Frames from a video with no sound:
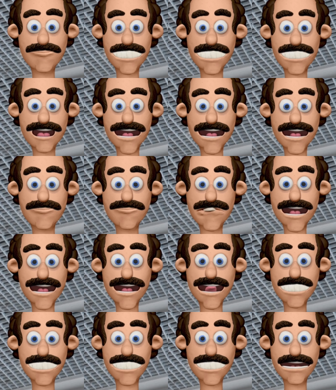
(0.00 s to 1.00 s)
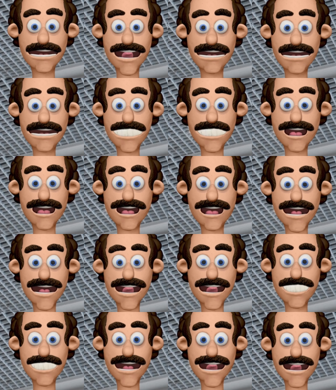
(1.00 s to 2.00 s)
Metal false ceilings are
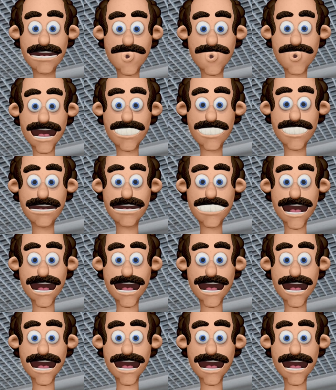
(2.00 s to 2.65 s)
relatively lightweight